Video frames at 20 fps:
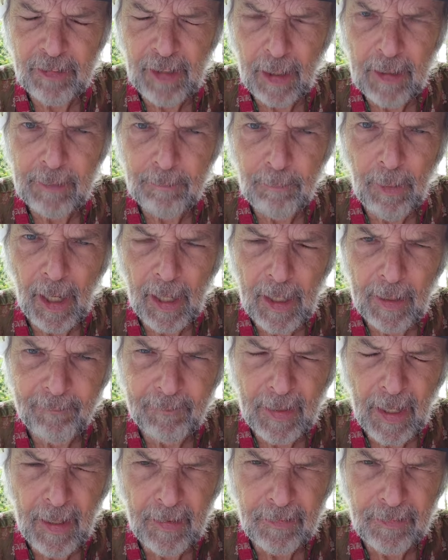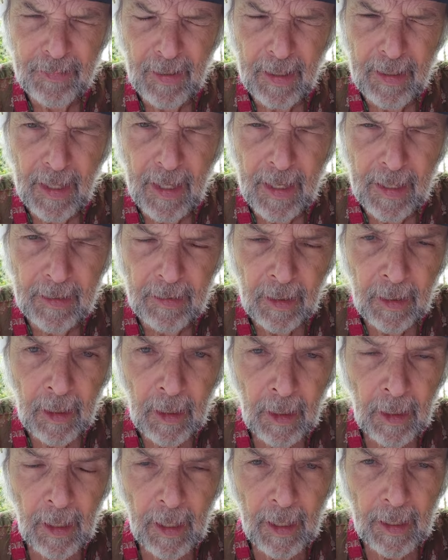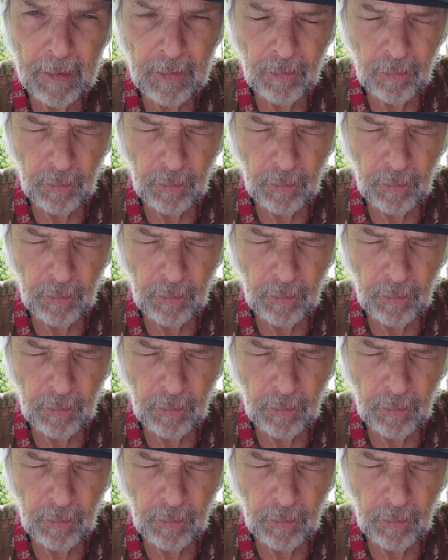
signed by Afghanistan and